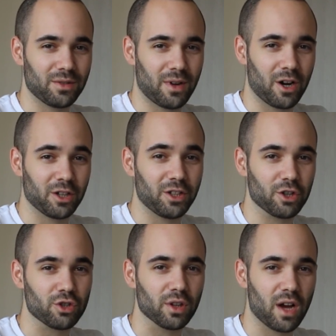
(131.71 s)

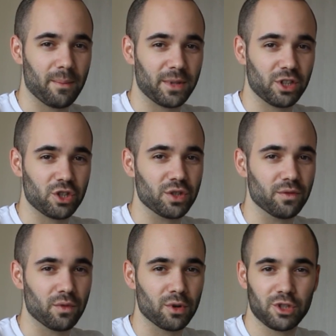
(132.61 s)
architectural competition
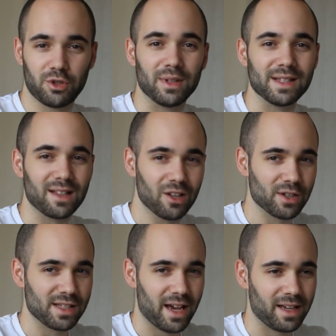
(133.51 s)
for students
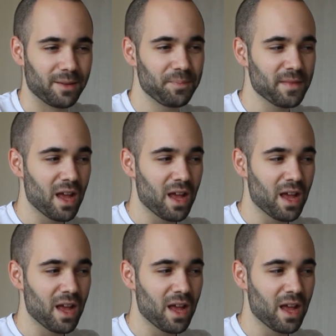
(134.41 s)
looks like.